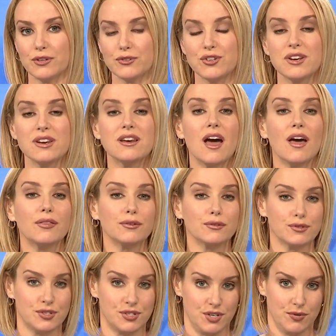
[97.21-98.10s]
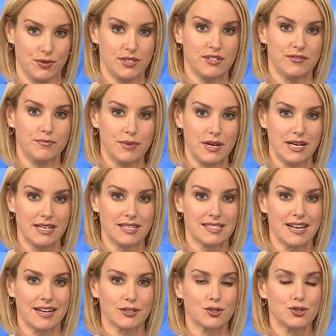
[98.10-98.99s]
There's another series of
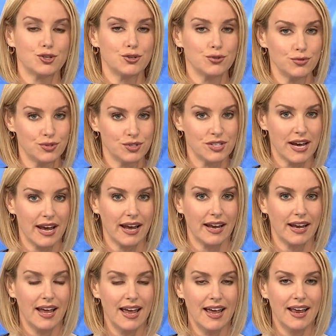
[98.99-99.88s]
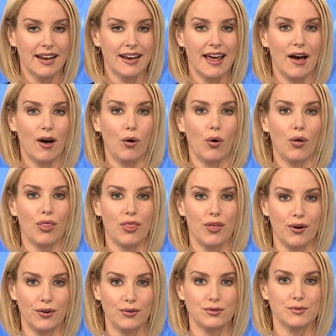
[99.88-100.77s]
meetings next Tuesday. Now,
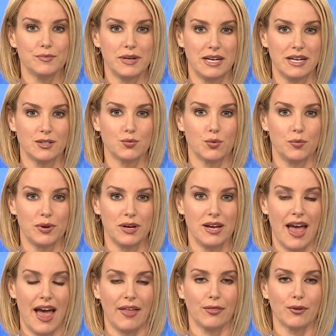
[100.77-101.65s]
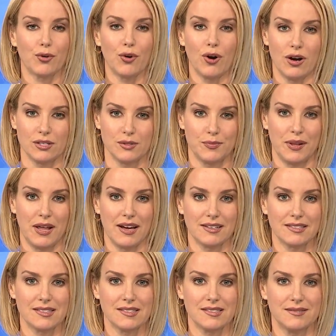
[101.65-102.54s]
those meetings will be at the
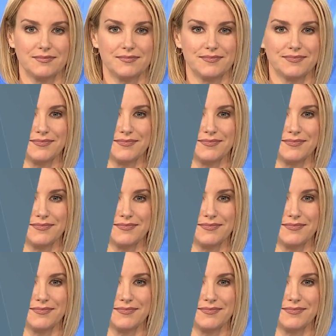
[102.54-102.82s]
Crossplex.